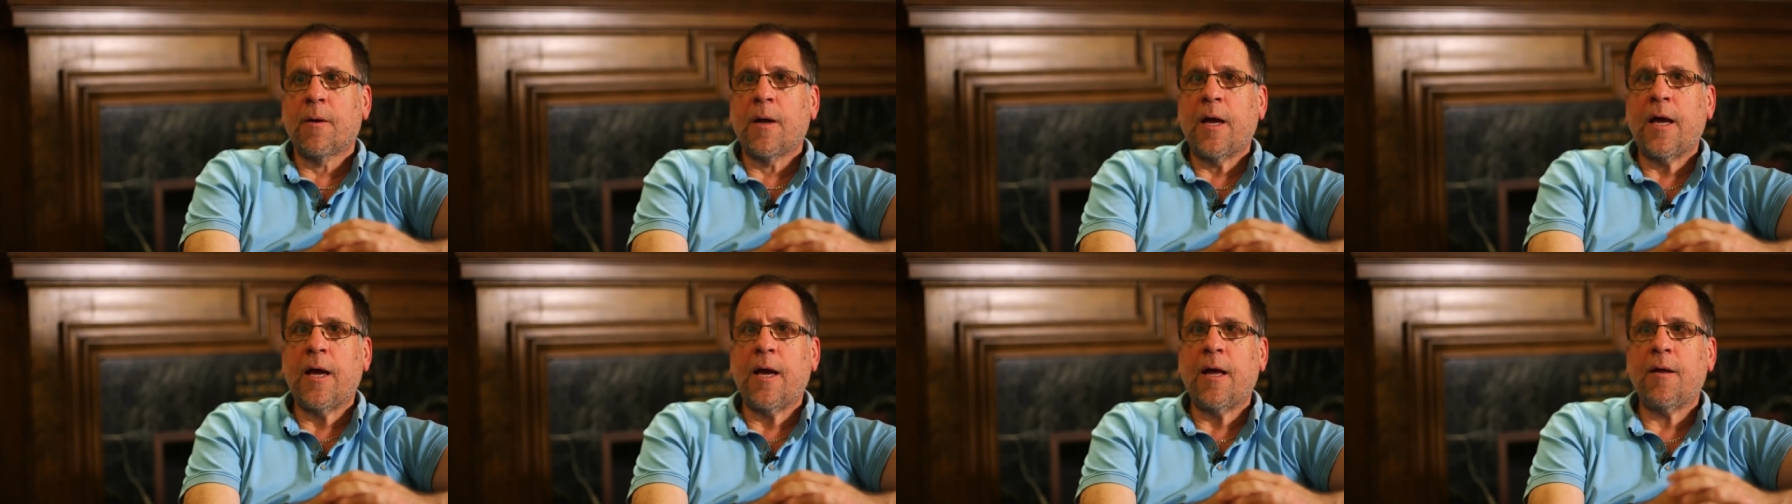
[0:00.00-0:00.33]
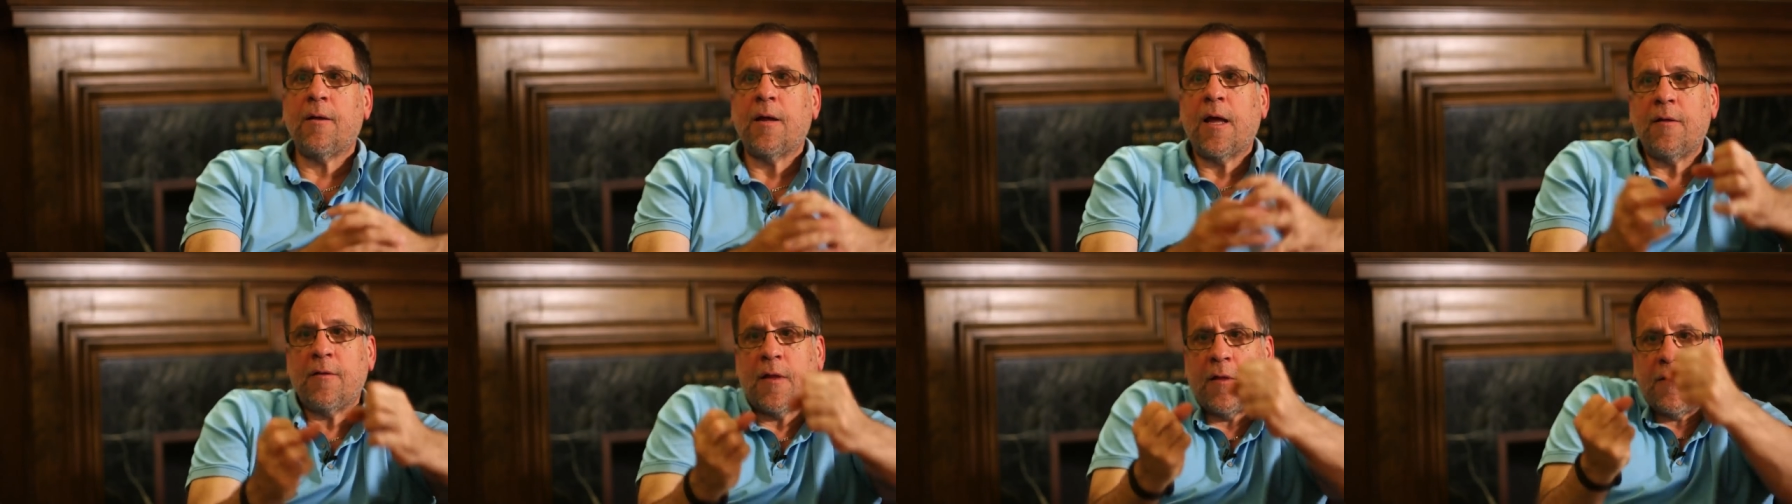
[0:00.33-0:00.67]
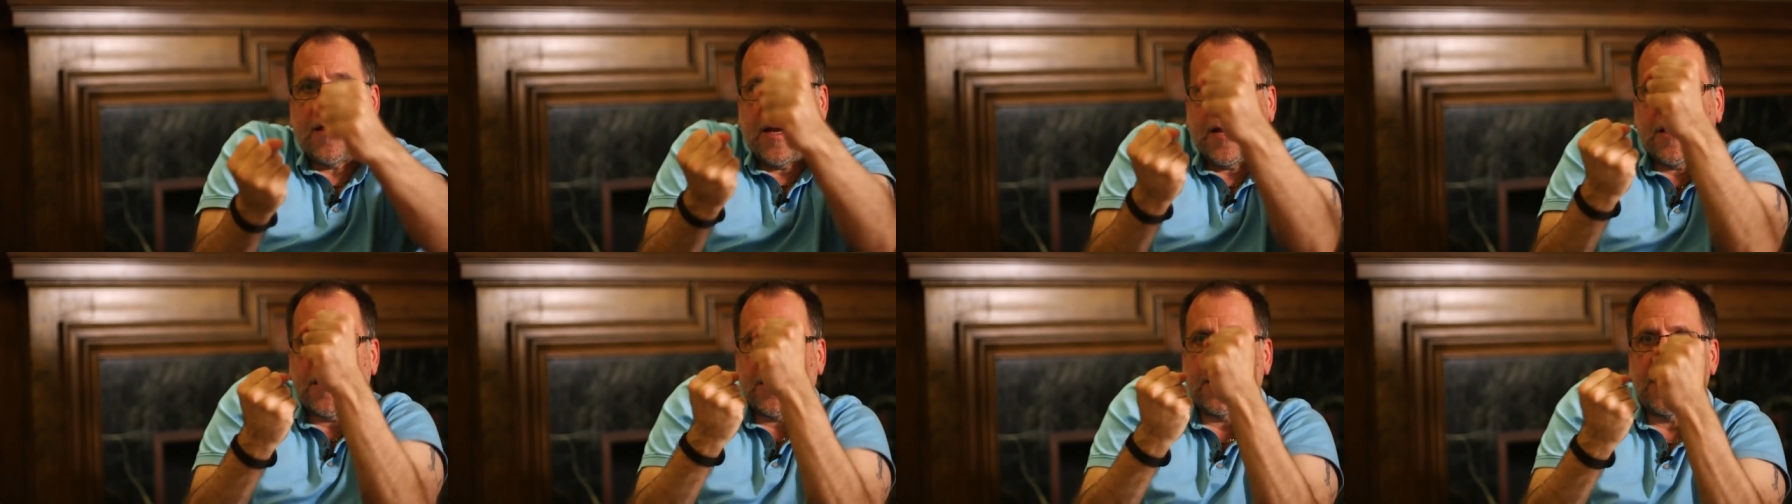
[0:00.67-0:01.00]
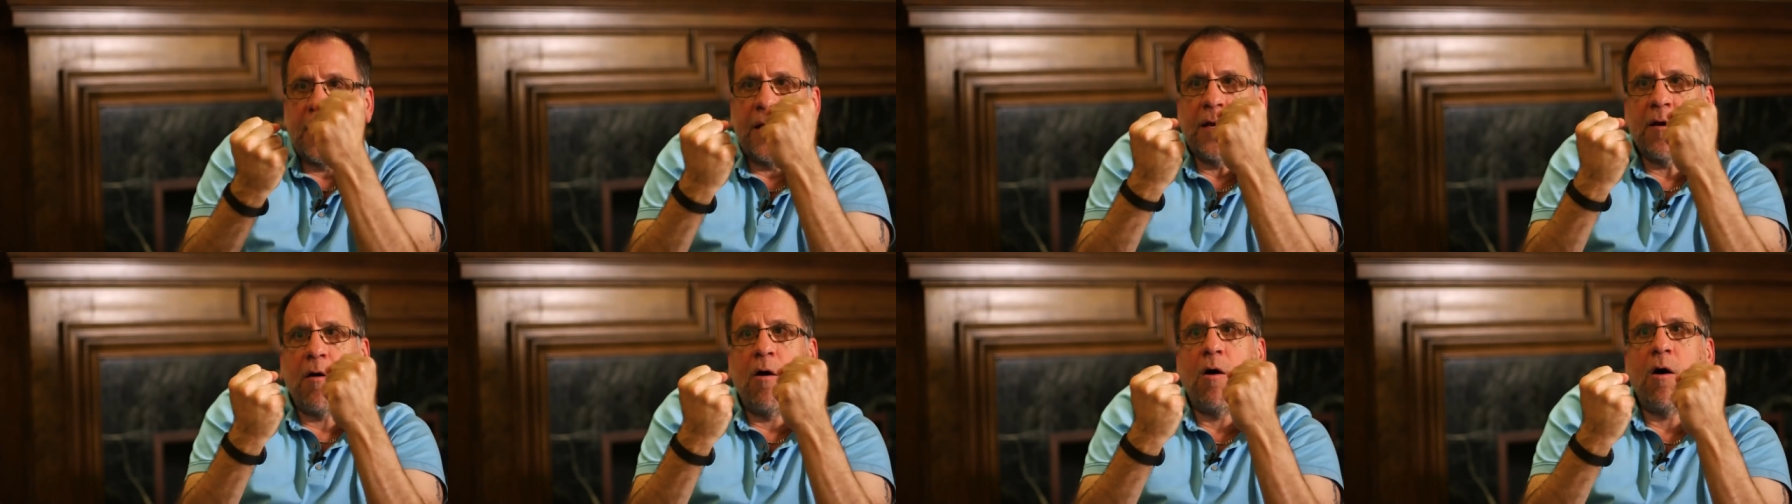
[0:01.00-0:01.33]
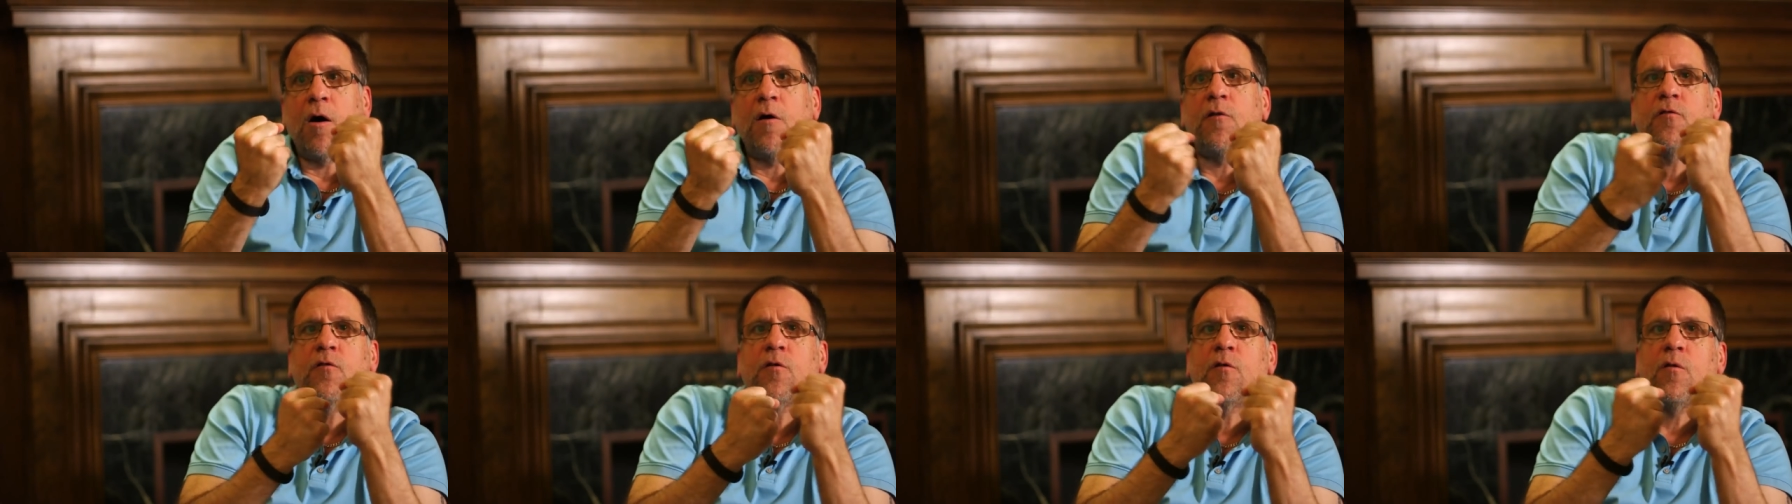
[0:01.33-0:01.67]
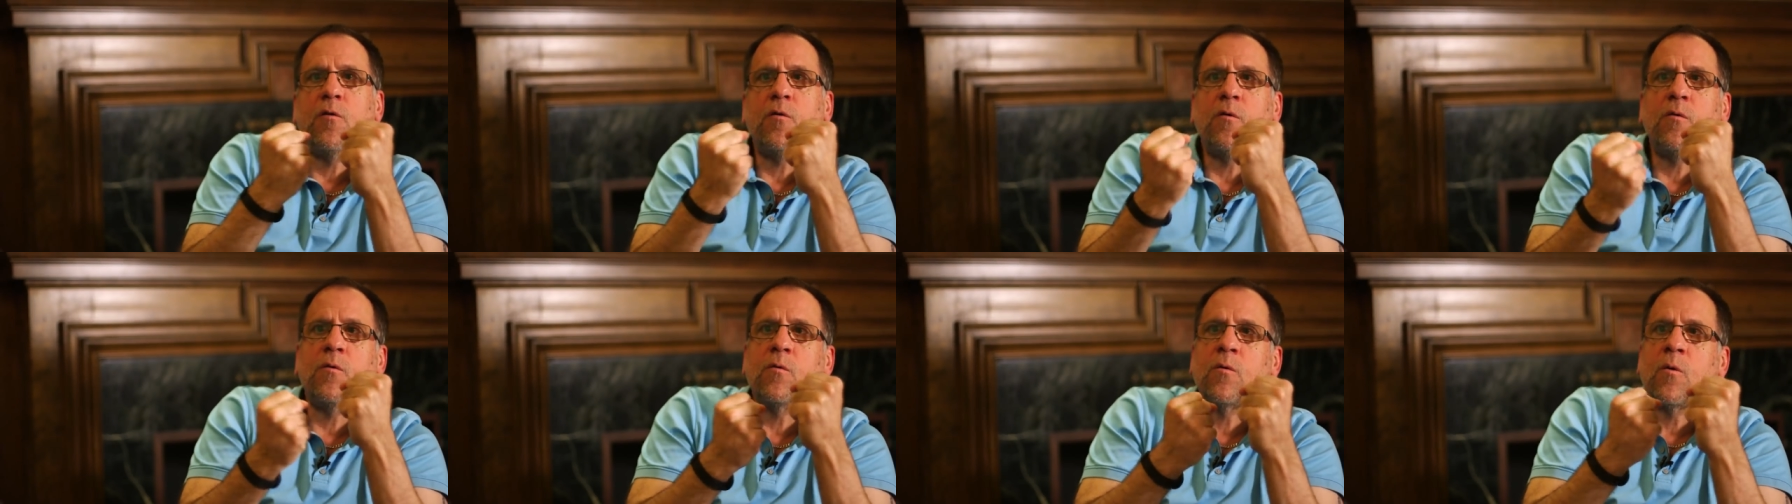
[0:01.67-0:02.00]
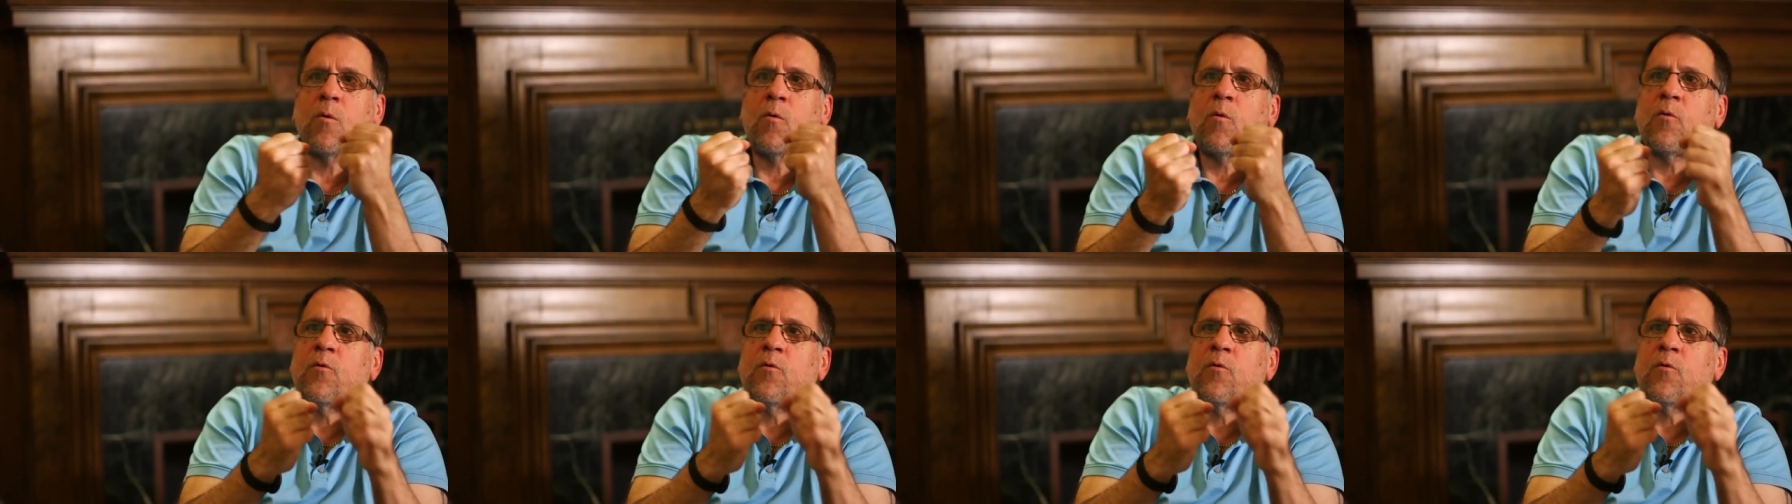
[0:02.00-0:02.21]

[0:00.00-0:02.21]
and, and then they cling on to